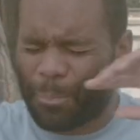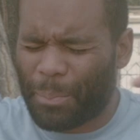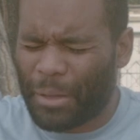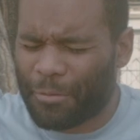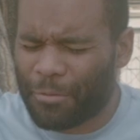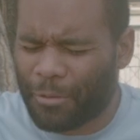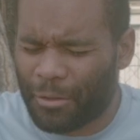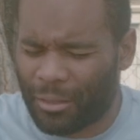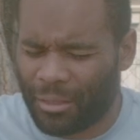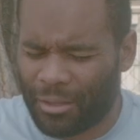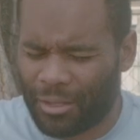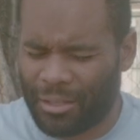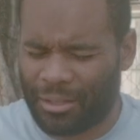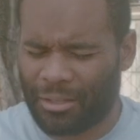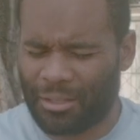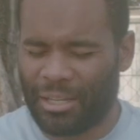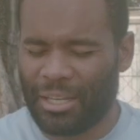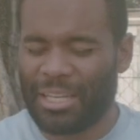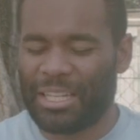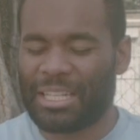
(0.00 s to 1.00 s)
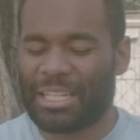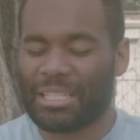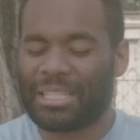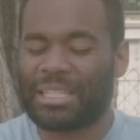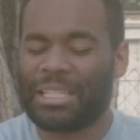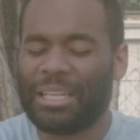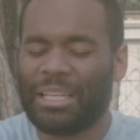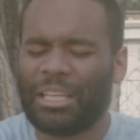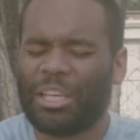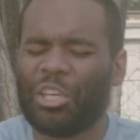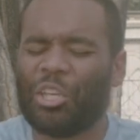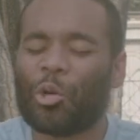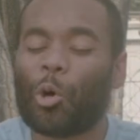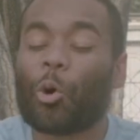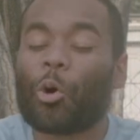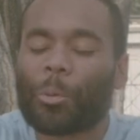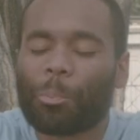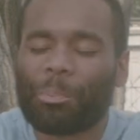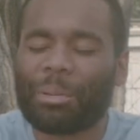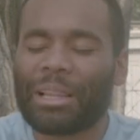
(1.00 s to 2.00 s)
up everything to seek
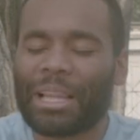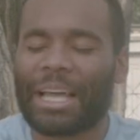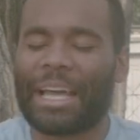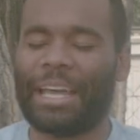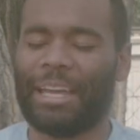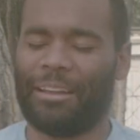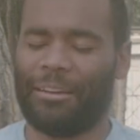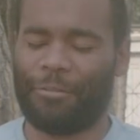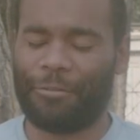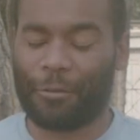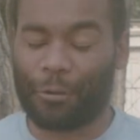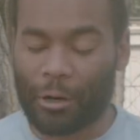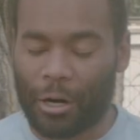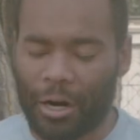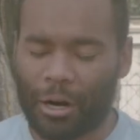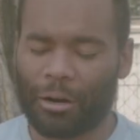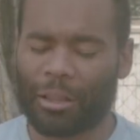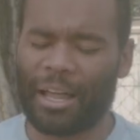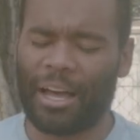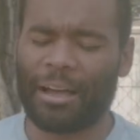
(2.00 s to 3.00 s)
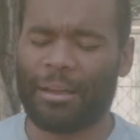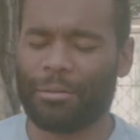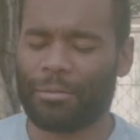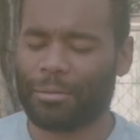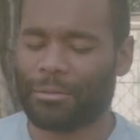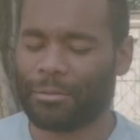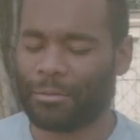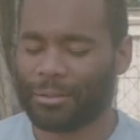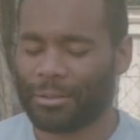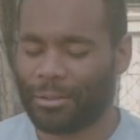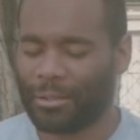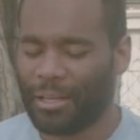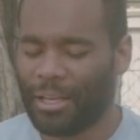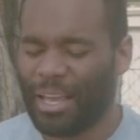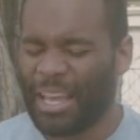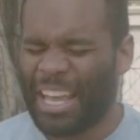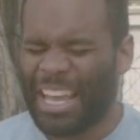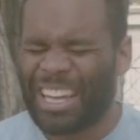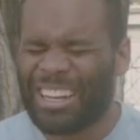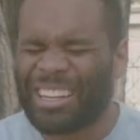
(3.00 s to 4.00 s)
your plan for our life.
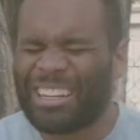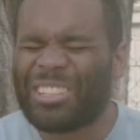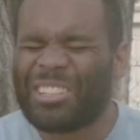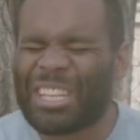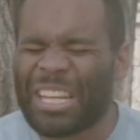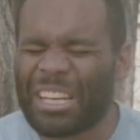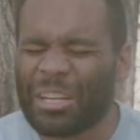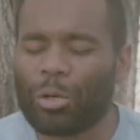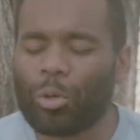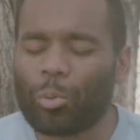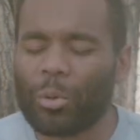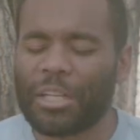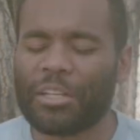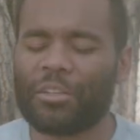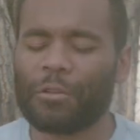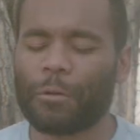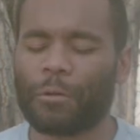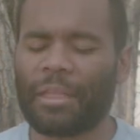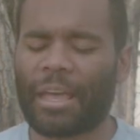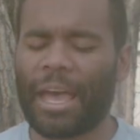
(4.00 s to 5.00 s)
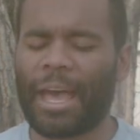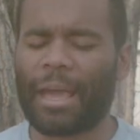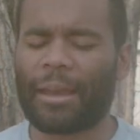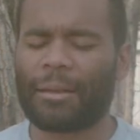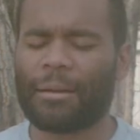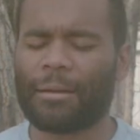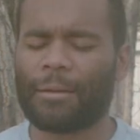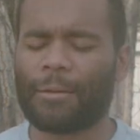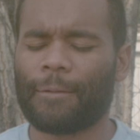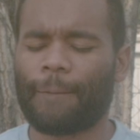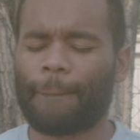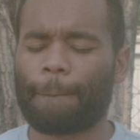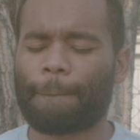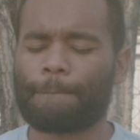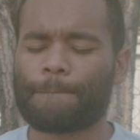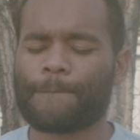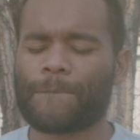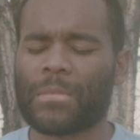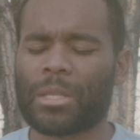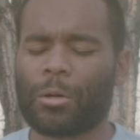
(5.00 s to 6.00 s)
And until we do that,
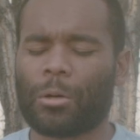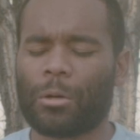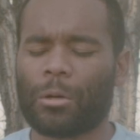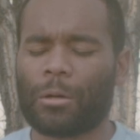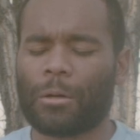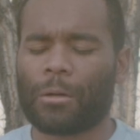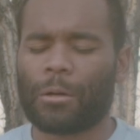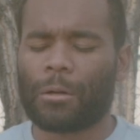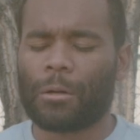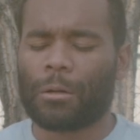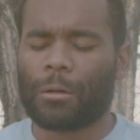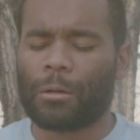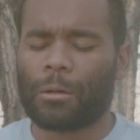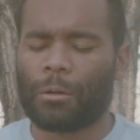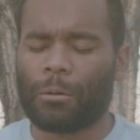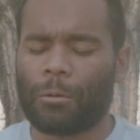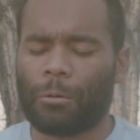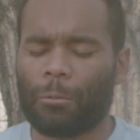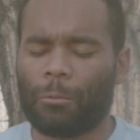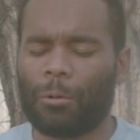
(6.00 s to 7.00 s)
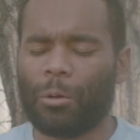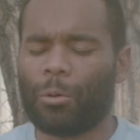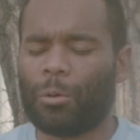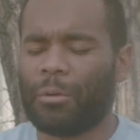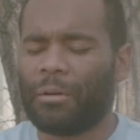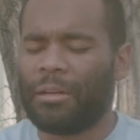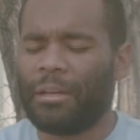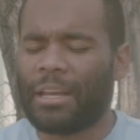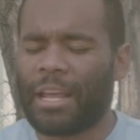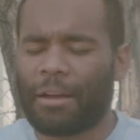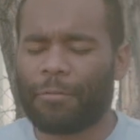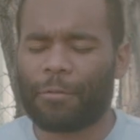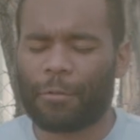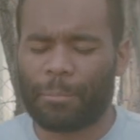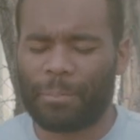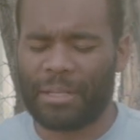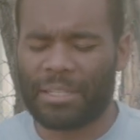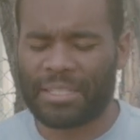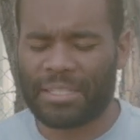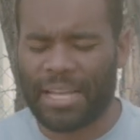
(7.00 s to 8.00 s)
we will never
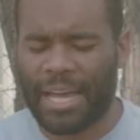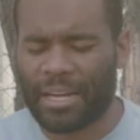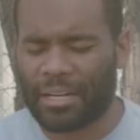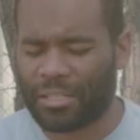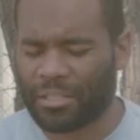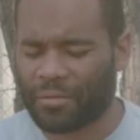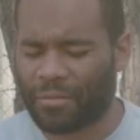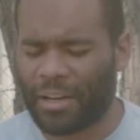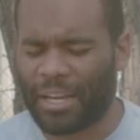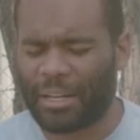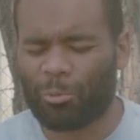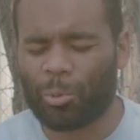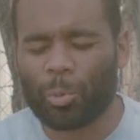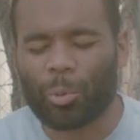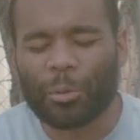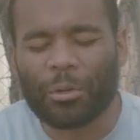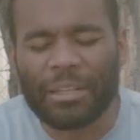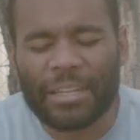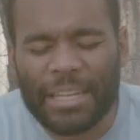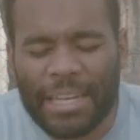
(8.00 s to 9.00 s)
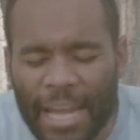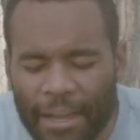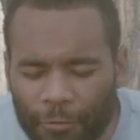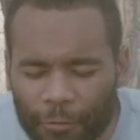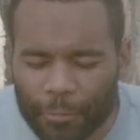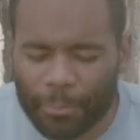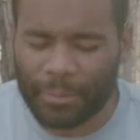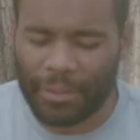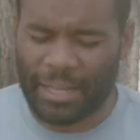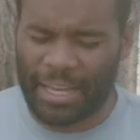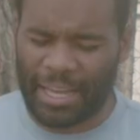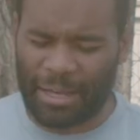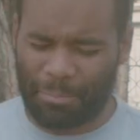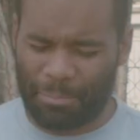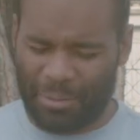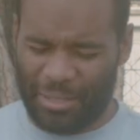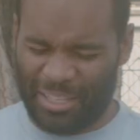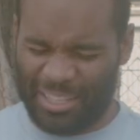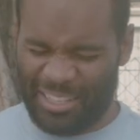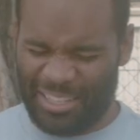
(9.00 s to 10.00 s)
be satisfied. We will never be
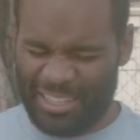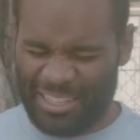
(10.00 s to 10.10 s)
happy.